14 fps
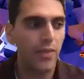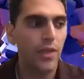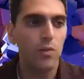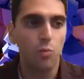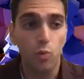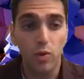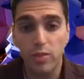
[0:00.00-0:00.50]
And
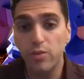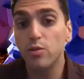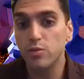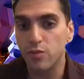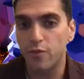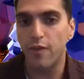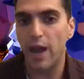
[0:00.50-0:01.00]
then with
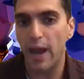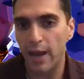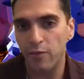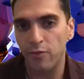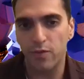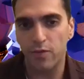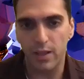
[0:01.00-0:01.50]
those
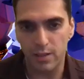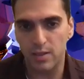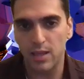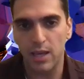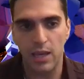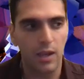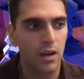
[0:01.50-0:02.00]
five, let's
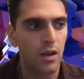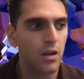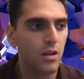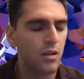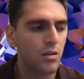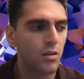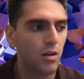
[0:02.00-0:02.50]
say,
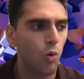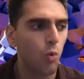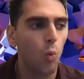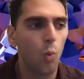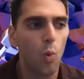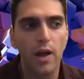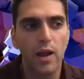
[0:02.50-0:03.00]

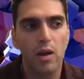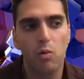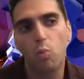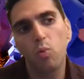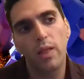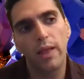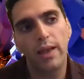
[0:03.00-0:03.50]
what
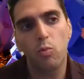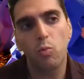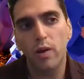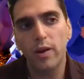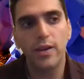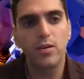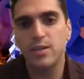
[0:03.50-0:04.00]

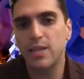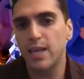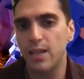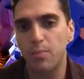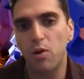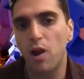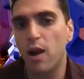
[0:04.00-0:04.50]
are your
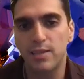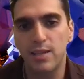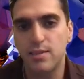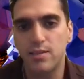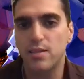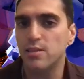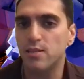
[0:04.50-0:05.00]
daily
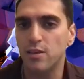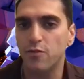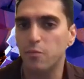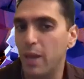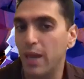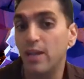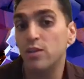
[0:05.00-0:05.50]
processes of
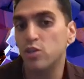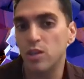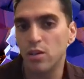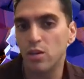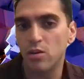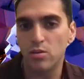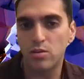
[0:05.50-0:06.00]

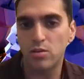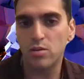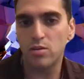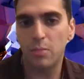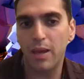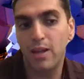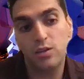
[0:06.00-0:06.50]
managing
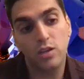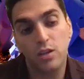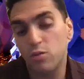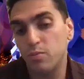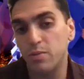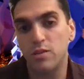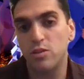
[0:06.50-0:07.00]

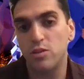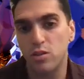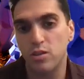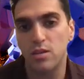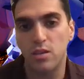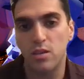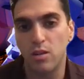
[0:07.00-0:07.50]
your
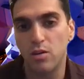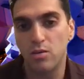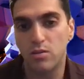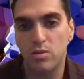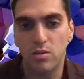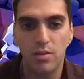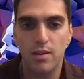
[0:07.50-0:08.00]
positions in
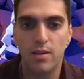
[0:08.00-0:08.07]
those?